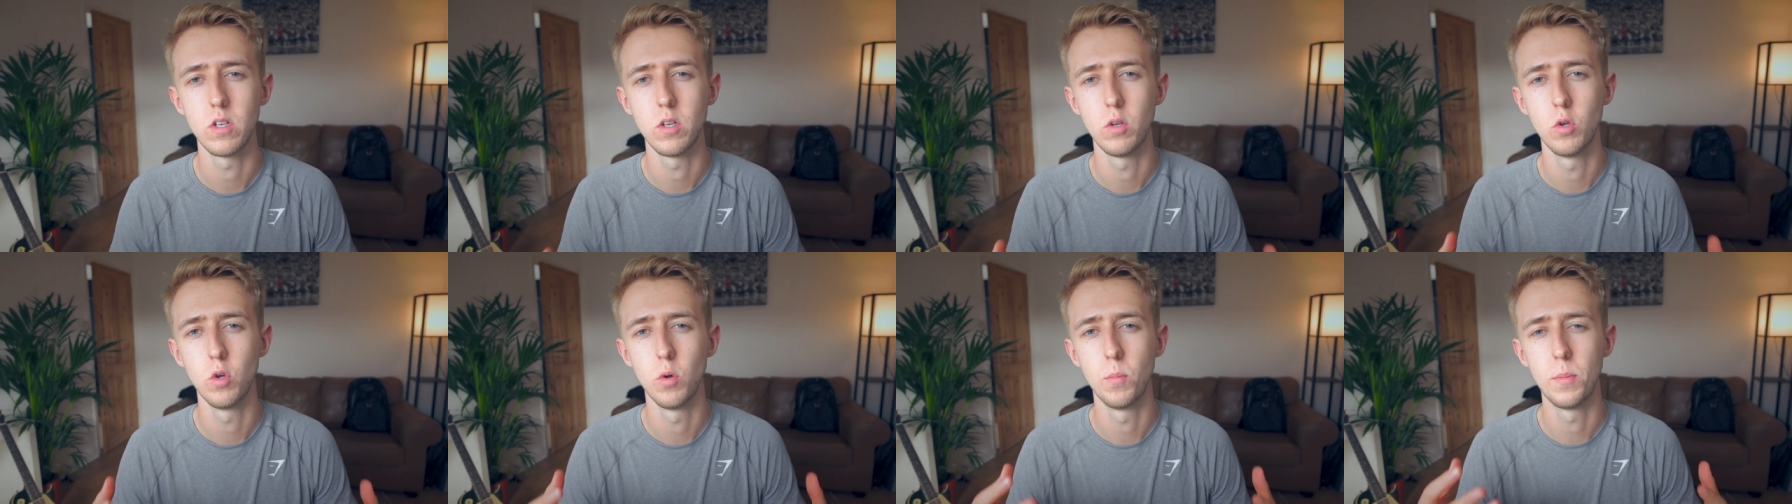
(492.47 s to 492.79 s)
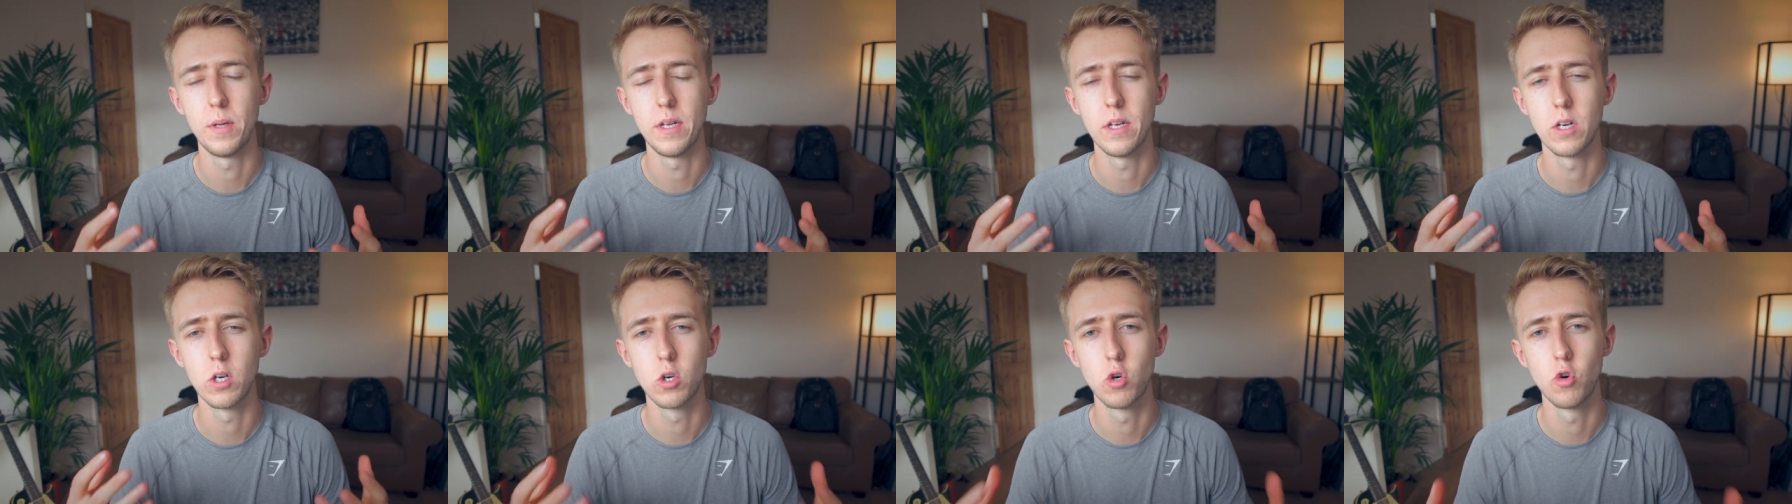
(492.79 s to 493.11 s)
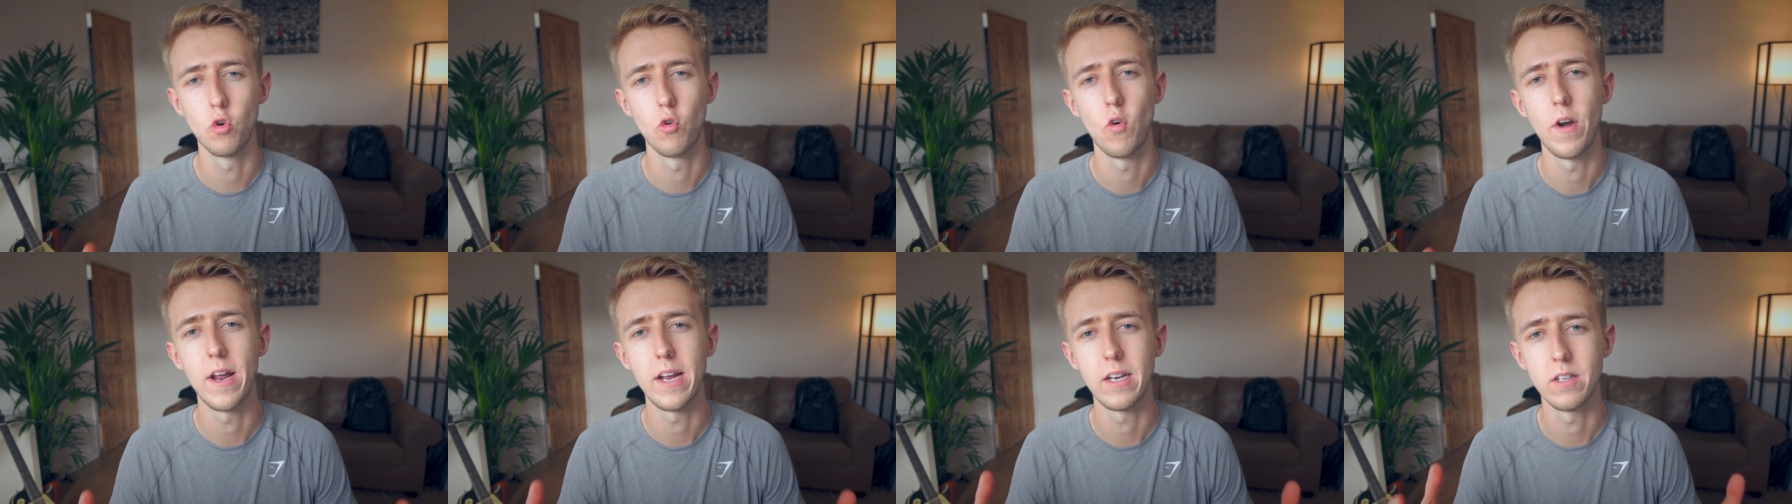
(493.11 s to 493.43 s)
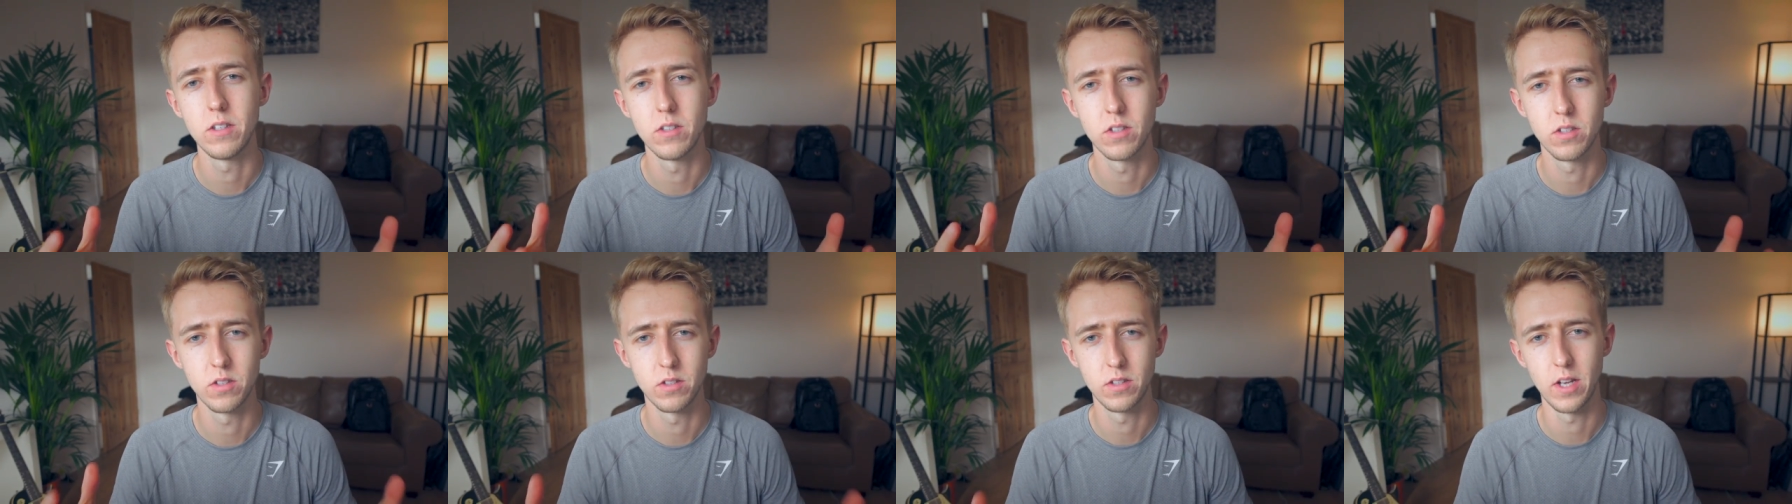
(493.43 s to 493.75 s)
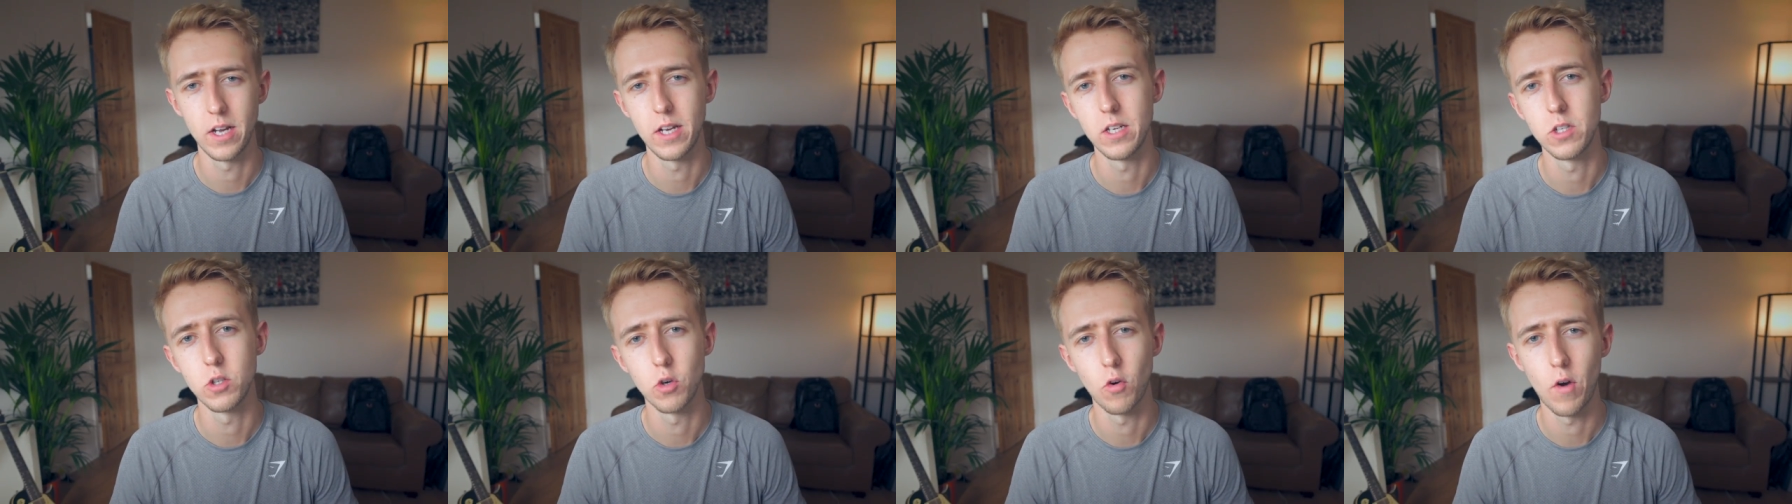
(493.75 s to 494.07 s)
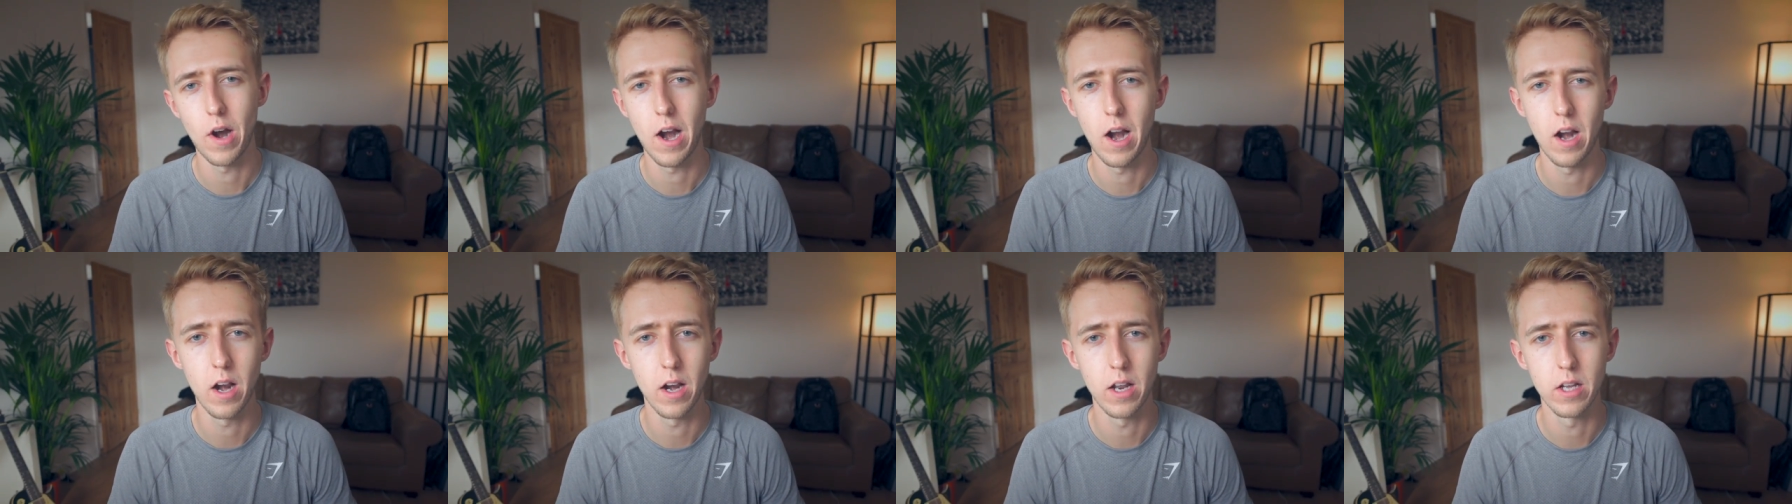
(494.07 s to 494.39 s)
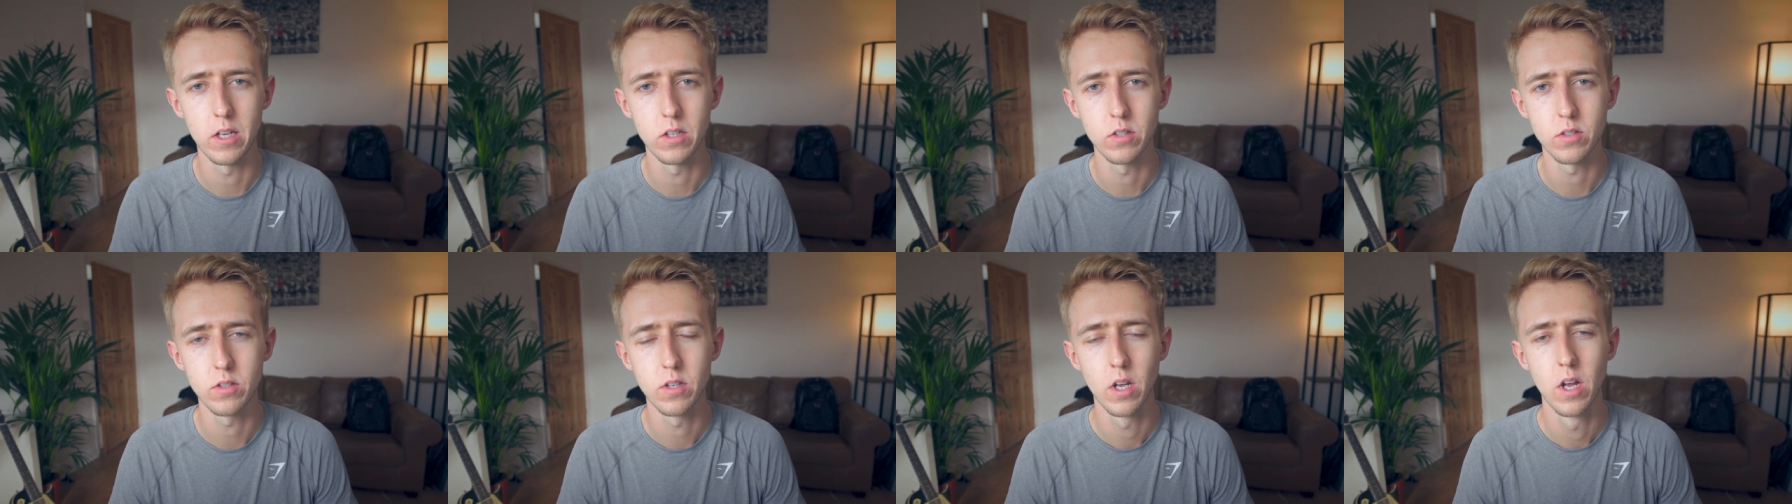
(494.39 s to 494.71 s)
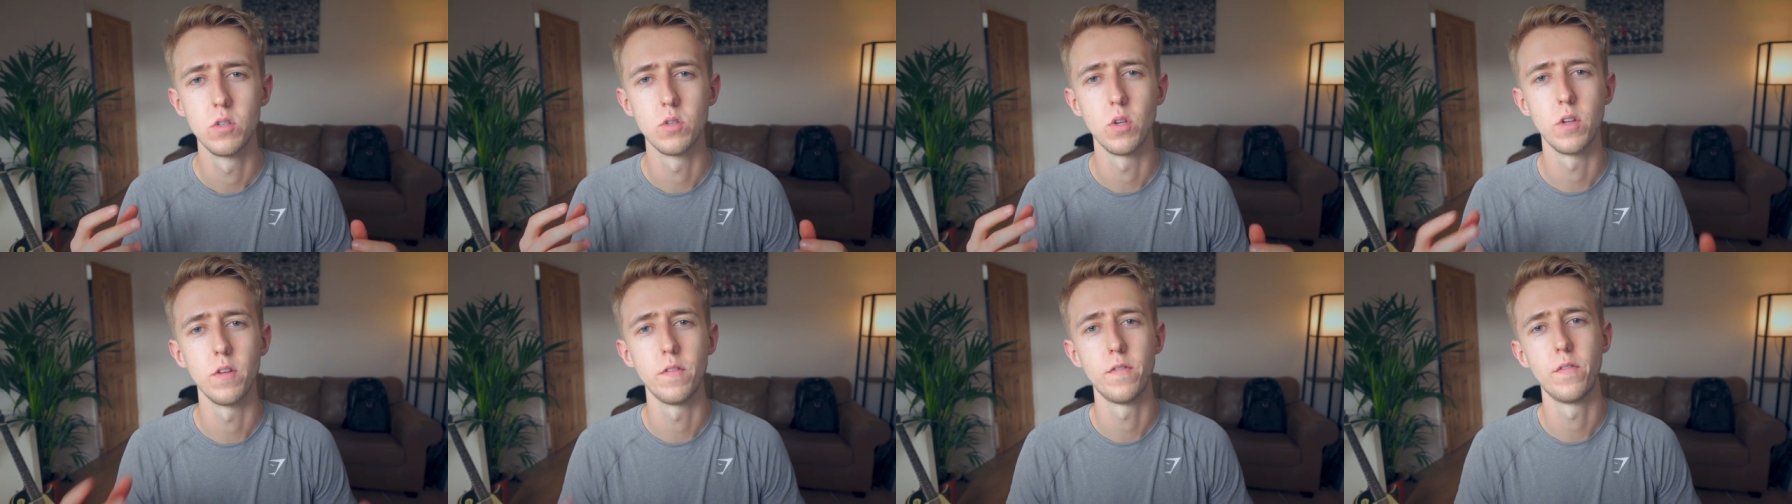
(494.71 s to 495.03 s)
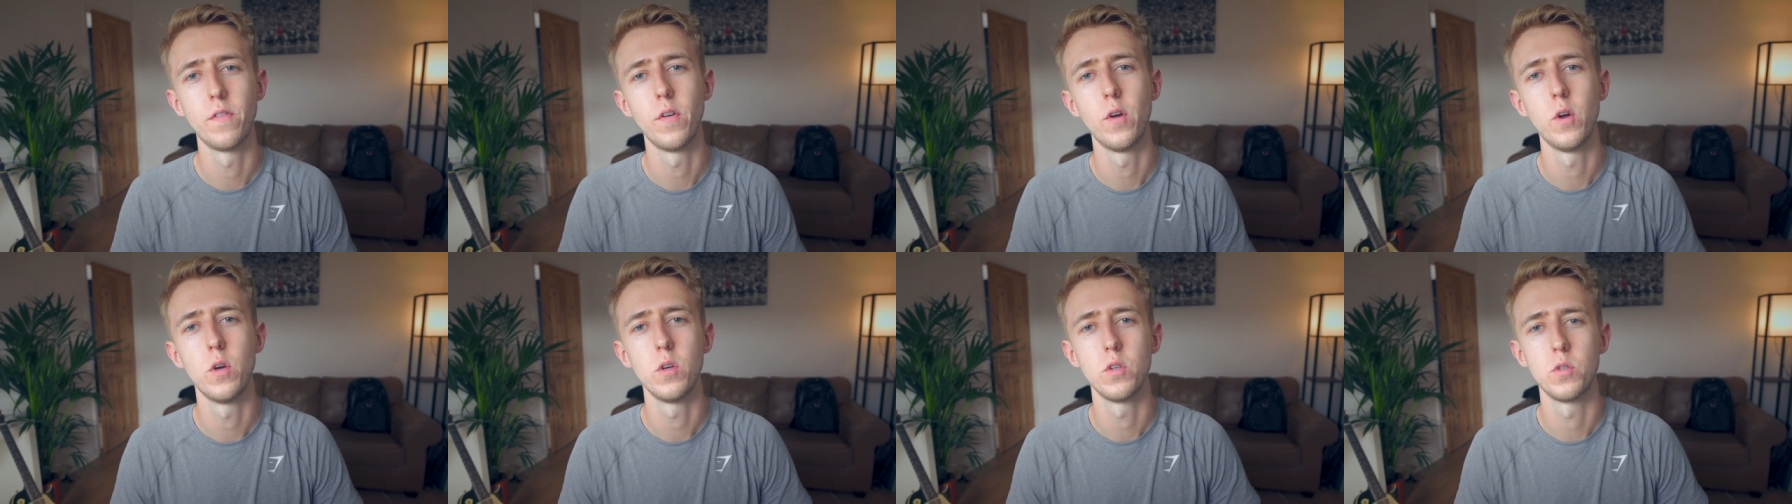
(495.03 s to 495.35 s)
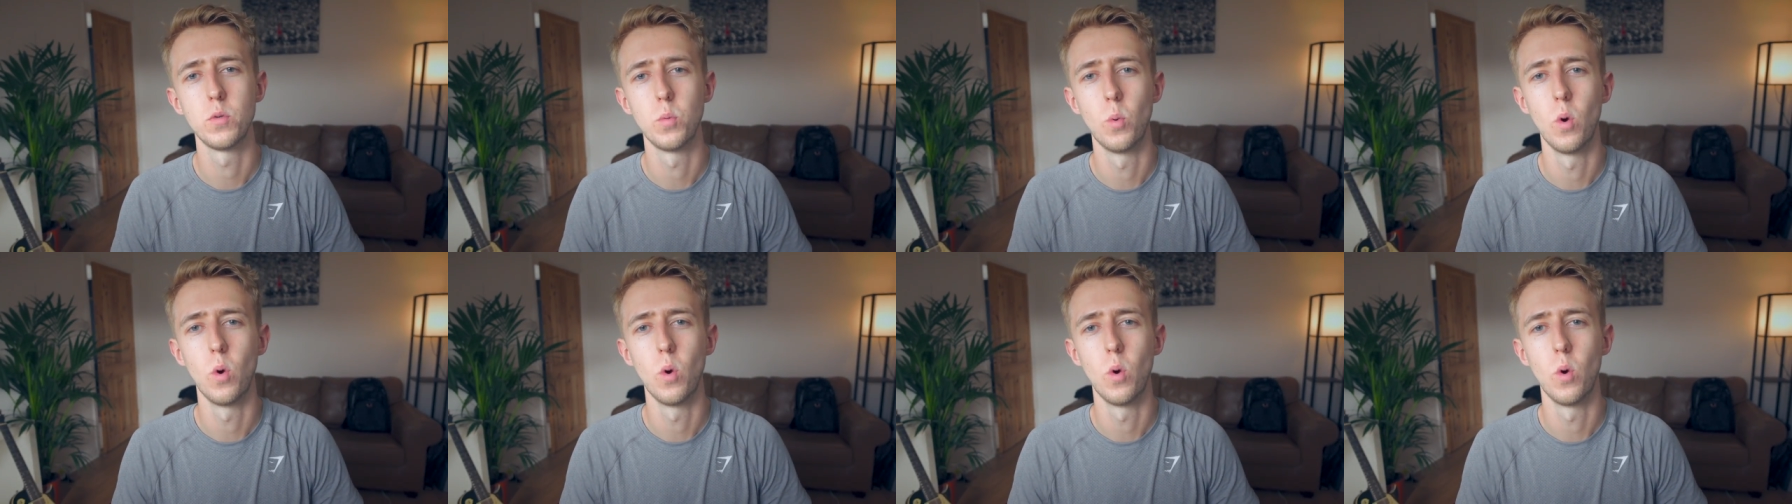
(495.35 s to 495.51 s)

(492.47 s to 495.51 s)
you'll be a great data analyst. So the first First